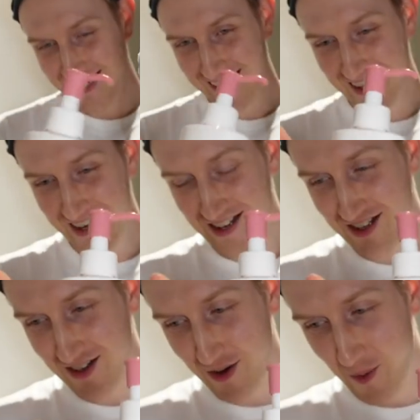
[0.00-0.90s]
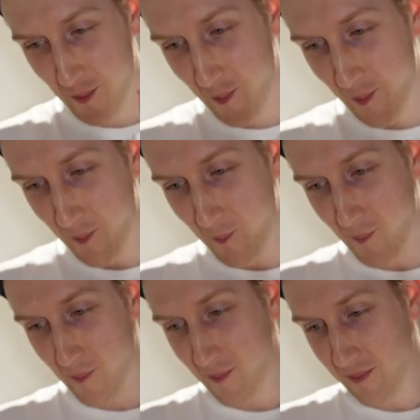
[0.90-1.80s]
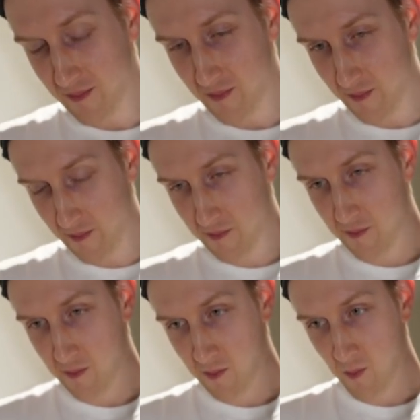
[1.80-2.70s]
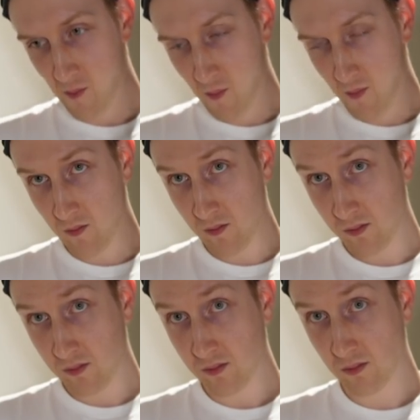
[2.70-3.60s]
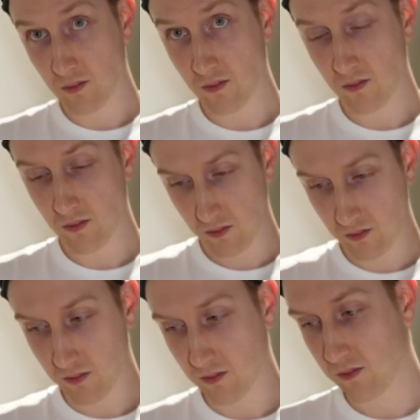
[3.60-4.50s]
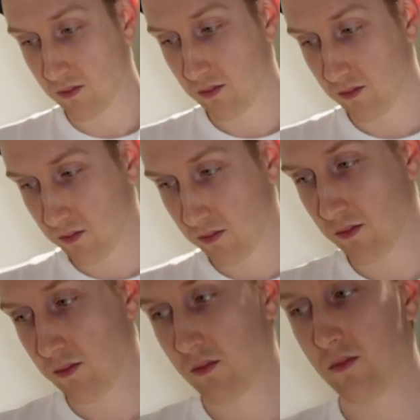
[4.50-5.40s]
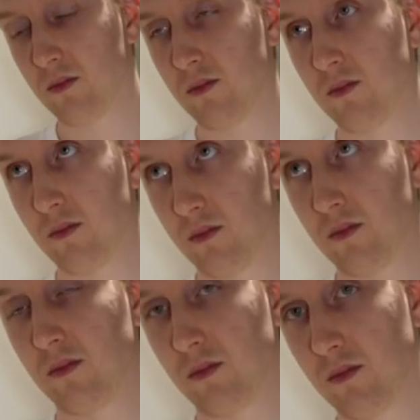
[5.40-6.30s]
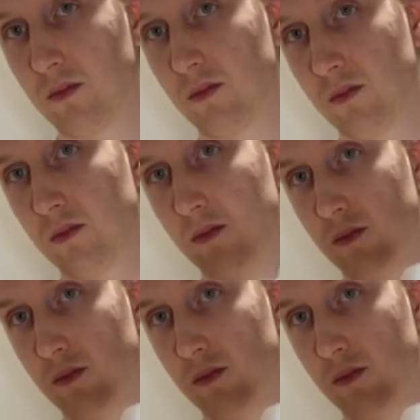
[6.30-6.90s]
(silent)